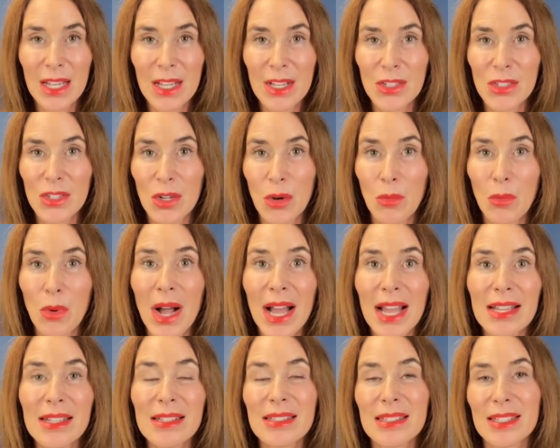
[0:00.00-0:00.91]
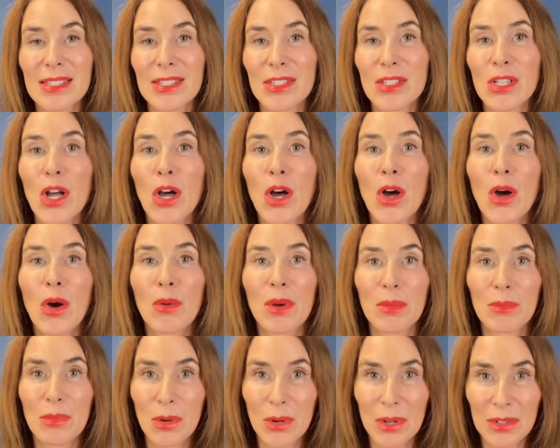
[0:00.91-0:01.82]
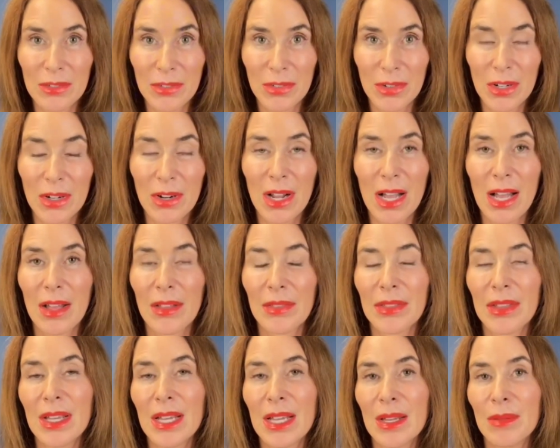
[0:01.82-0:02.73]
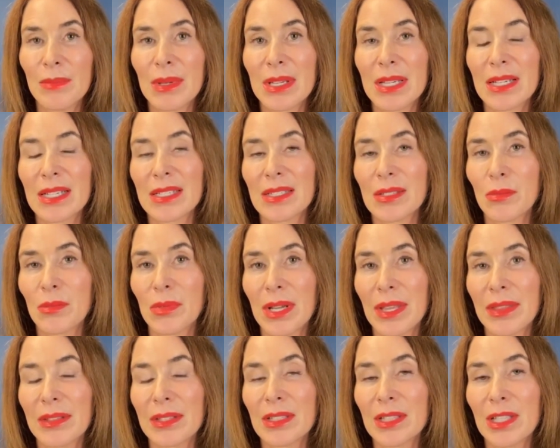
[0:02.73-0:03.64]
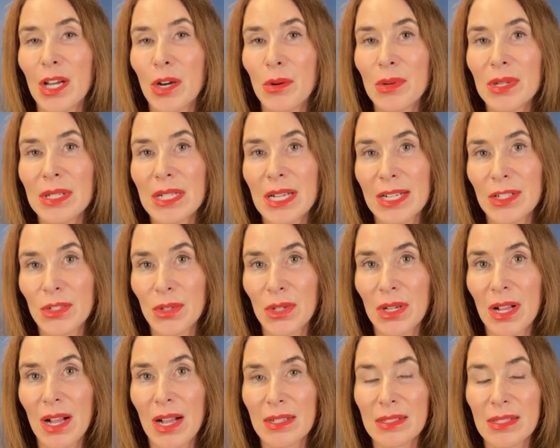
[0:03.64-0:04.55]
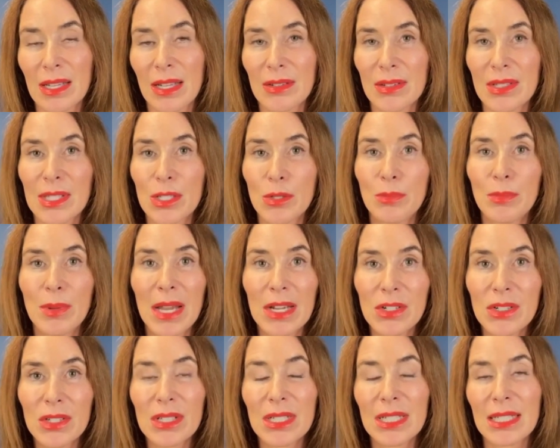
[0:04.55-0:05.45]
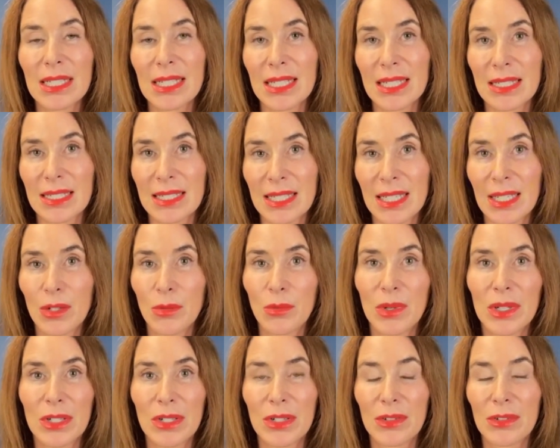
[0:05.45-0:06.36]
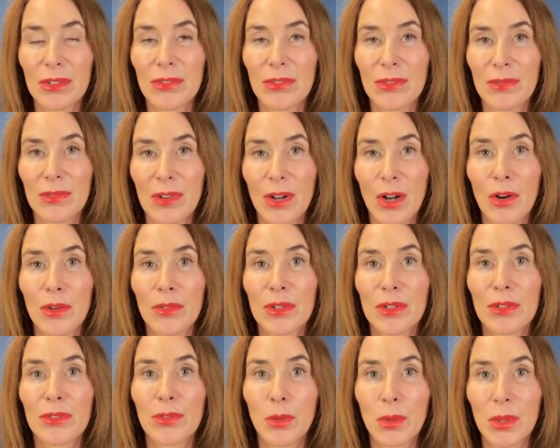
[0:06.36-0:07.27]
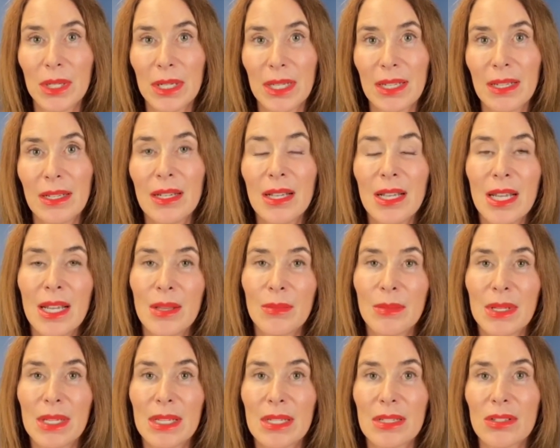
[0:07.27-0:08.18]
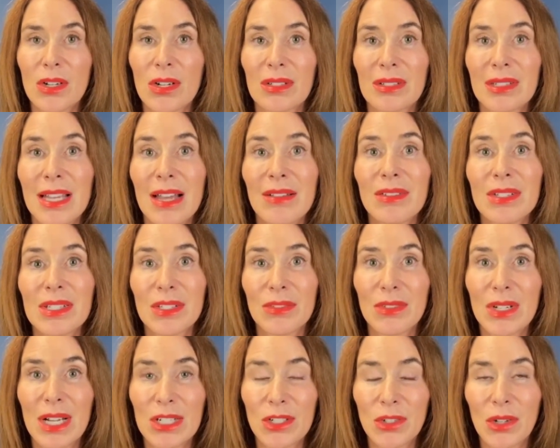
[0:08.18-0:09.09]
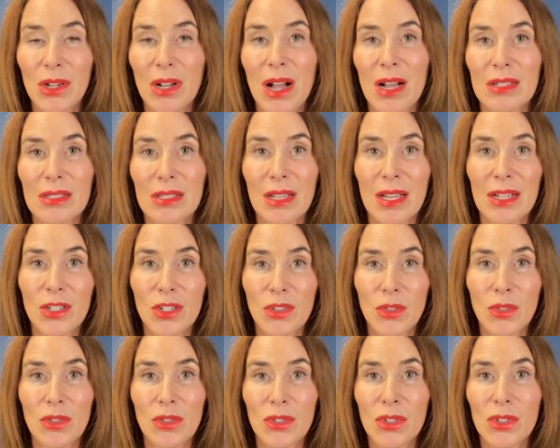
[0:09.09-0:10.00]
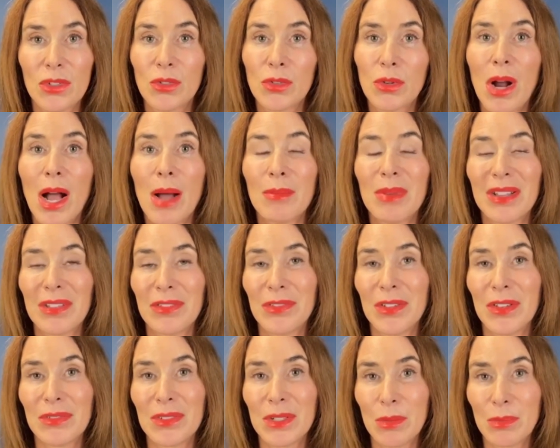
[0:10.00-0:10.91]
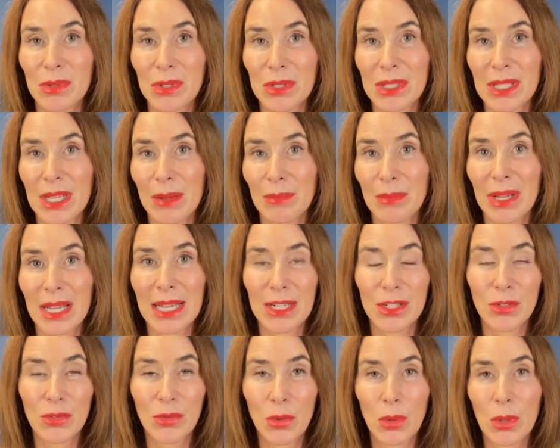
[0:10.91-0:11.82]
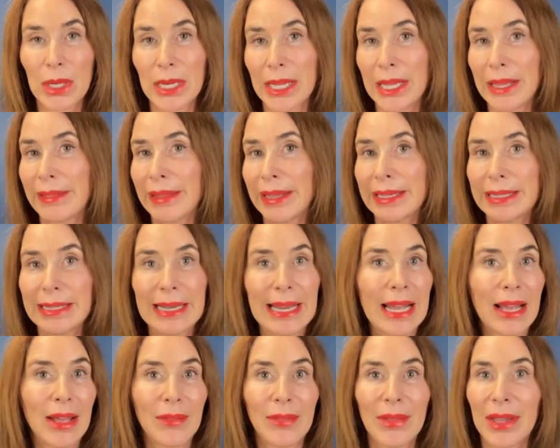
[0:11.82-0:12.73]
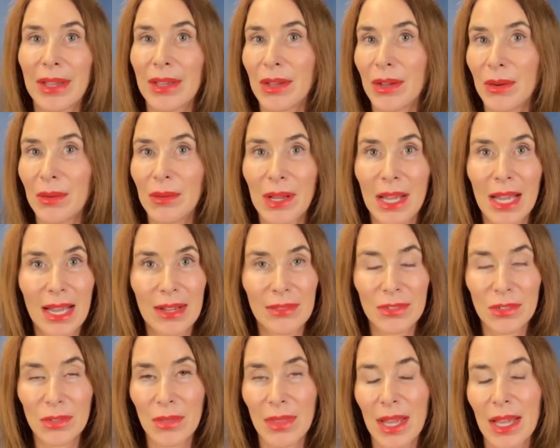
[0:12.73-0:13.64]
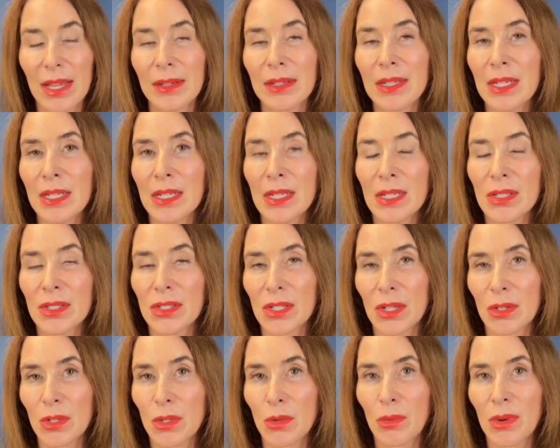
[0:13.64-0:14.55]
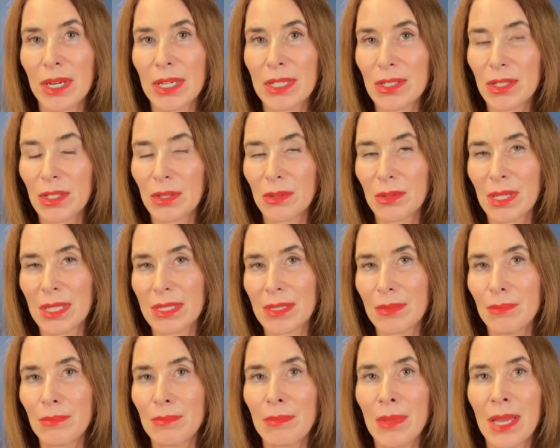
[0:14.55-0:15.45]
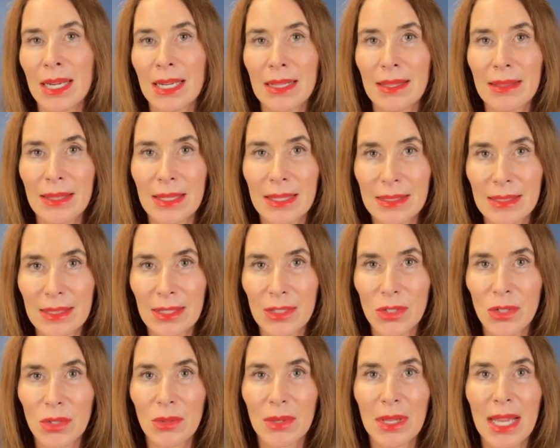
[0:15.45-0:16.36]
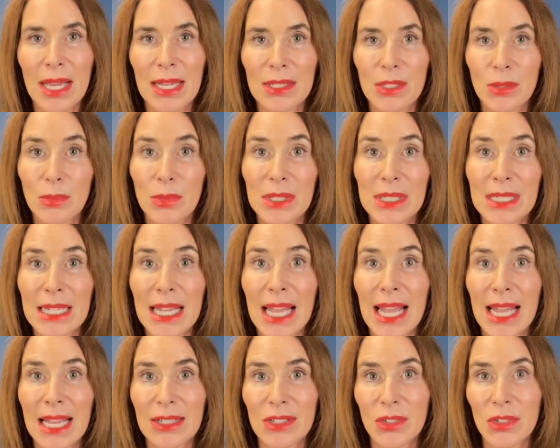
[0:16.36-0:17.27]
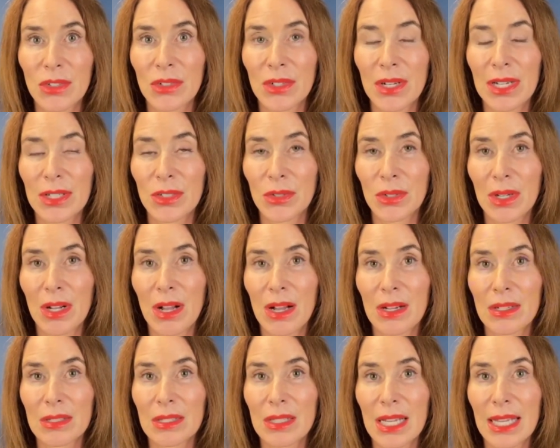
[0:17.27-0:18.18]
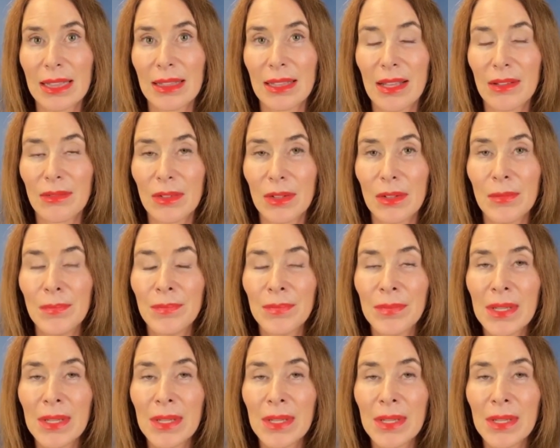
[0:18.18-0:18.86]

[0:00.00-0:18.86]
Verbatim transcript: So why is this so important for your health? Because with lowered nitric oxide, especially kicks in when you're over 40 because our levels of nitric oxide drop by 50% by age 40 and then down they go after that. So you want to do as many things as you can to protect your nitric oxide level.